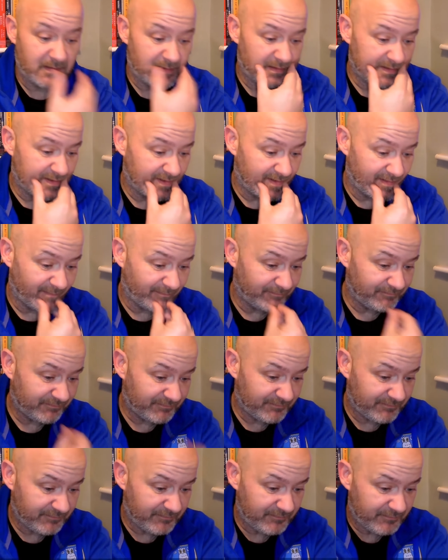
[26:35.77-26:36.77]

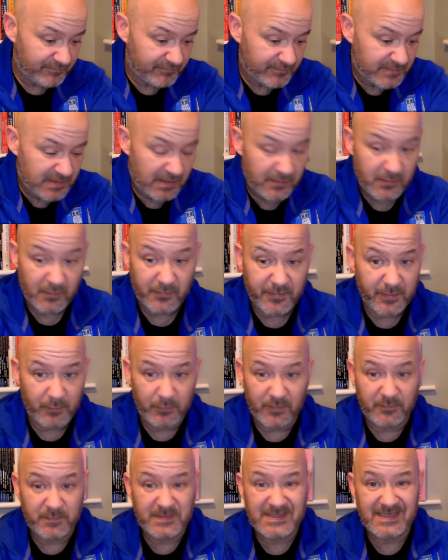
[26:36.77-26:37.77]
So I don't think
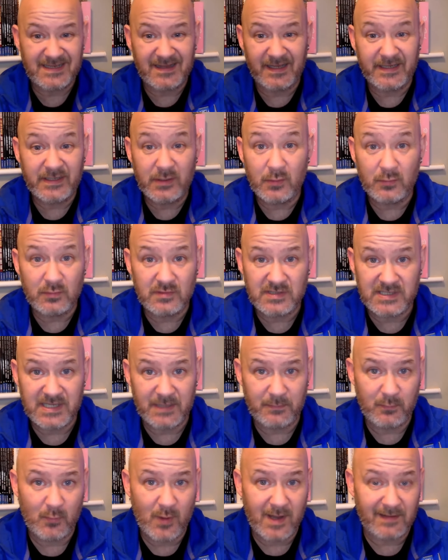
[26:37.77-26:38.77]
we've particularly used
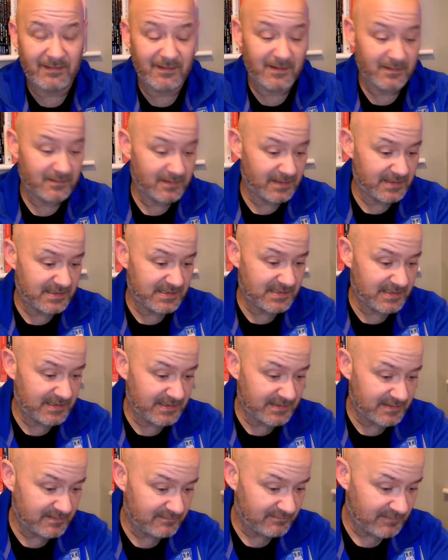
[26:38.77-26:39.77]
him well this
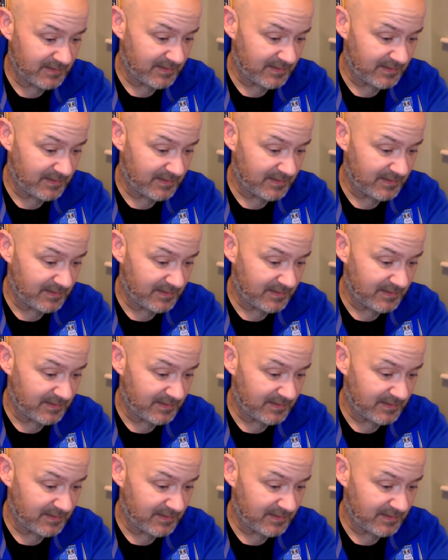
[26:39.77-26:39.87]
season.